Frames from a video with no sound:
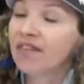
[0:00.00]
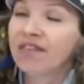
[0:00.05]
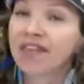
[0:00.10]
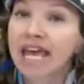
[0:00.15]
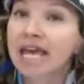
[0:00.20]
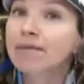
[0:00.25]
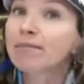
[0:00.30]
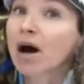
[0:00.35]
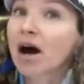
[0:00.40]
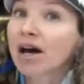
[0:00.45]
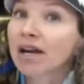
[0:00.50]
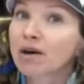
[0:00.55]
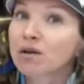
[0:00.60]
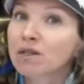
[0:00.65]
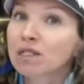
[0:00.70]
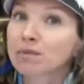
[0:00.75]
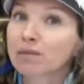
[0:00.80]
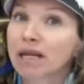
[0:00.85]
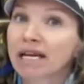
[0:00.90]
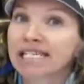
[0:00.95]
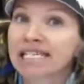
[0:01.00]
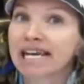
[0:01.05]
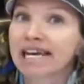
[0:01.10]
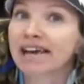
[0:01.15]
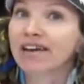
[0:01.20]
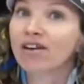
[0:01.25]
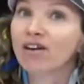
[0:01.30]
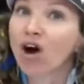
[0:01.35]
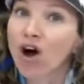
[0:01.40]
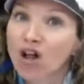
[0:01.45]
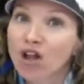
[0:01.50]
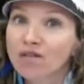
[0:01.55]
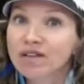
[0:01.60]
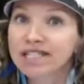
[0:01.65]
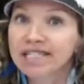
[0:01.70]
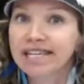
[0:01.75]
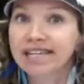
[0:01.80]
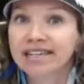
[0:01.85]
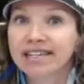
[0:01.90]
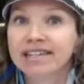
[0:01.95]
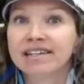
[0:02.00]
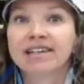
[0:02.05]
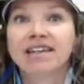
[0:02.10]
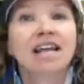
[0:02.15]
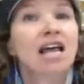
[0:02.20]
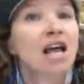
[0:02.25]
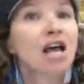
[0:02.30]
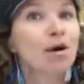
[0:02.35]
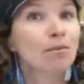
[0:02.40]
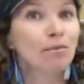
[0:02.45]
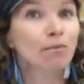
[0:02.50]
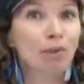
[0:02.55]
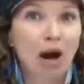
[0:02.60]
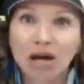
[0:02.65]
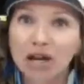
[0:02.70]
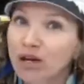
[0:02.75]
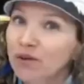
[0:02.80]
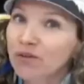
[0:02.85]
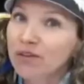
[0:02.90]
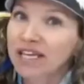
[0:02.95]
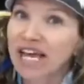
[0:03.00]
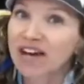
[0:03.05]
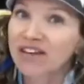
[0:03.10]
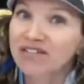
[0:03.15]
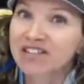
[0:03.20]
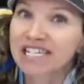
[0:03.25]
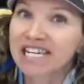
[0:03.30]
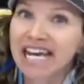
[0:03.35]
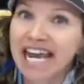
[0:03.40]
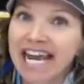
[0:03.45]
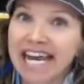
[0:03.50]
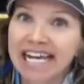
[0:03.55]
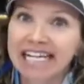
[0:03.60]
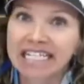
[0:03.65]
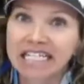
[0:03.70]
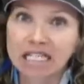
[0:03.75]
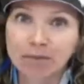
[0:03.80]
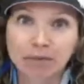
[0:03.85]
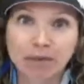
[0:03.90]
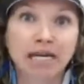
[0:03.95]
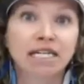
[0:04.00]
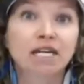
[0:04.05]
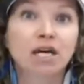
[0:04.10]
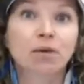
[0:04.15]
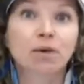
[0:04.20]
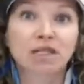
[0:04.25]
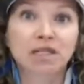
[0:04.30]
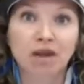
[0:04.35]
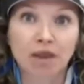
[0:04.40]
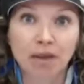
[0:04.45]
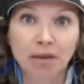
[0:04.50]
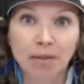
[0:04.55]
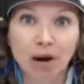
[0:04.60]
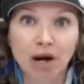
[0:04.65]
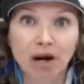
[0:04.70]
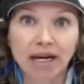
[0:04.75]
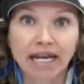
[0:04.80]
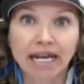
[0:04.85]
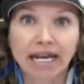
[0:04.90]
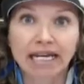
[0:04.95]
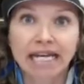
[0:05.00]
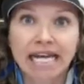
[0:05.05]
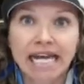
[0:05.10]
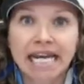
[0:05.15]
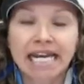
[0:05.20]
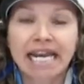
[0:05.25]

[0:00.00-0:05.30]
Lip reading: They bought out Splenda, and all of a sudden bought out the FDA, and Splenda was on the market.